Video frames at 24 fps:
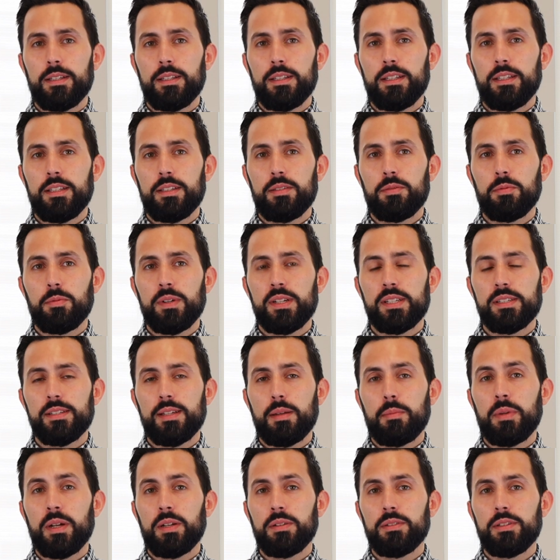It was
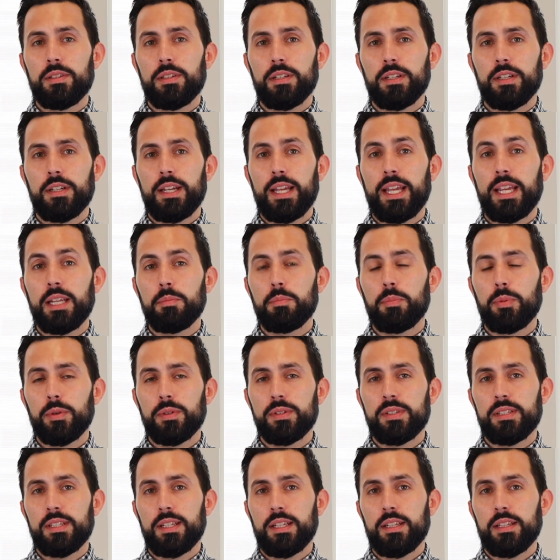about
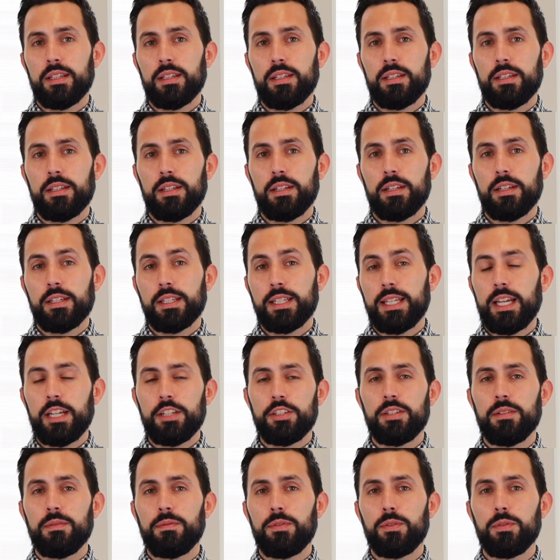8%
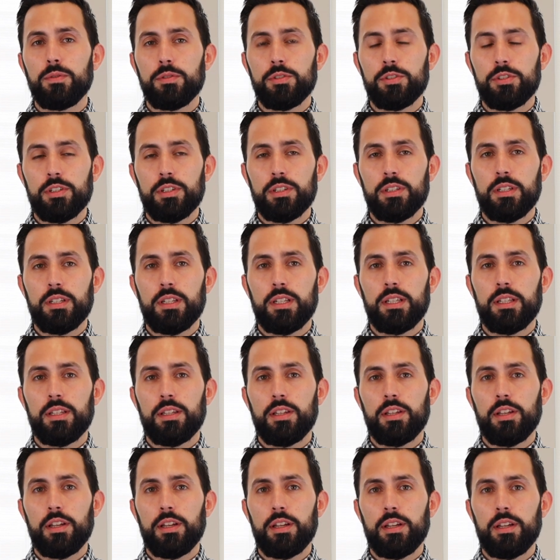cash infusion
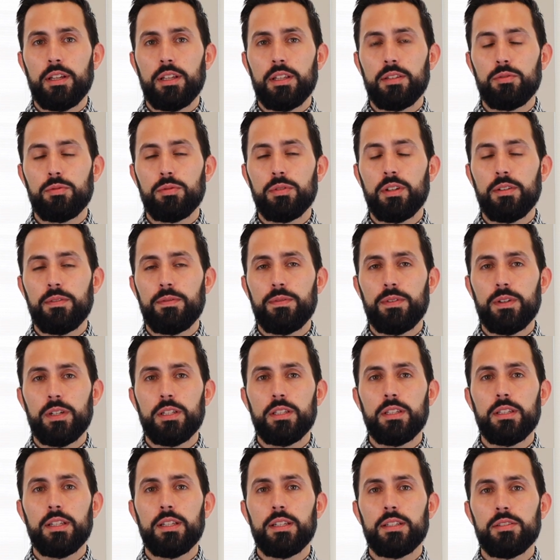into the
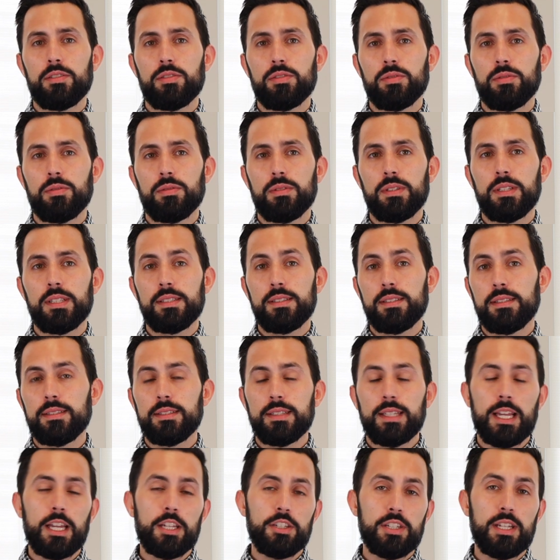fund, and so this is
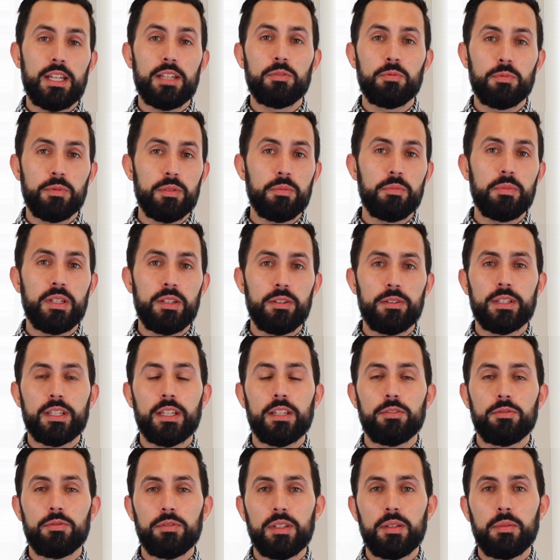cash that we'll be
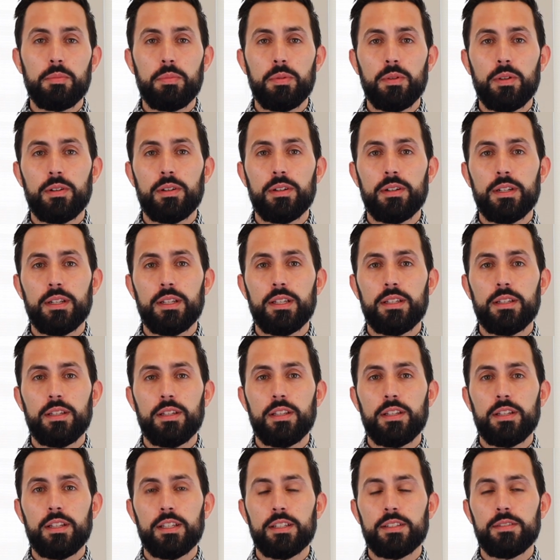looking to deploy in the
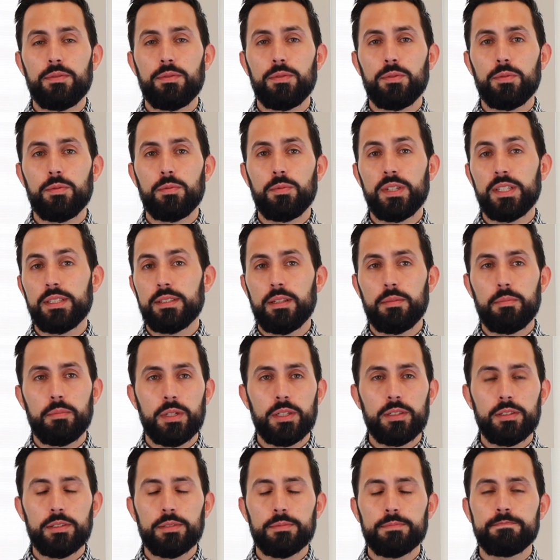next few weeks and
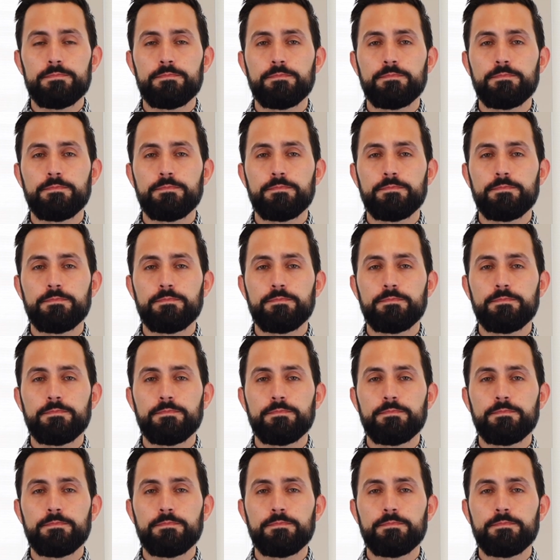months.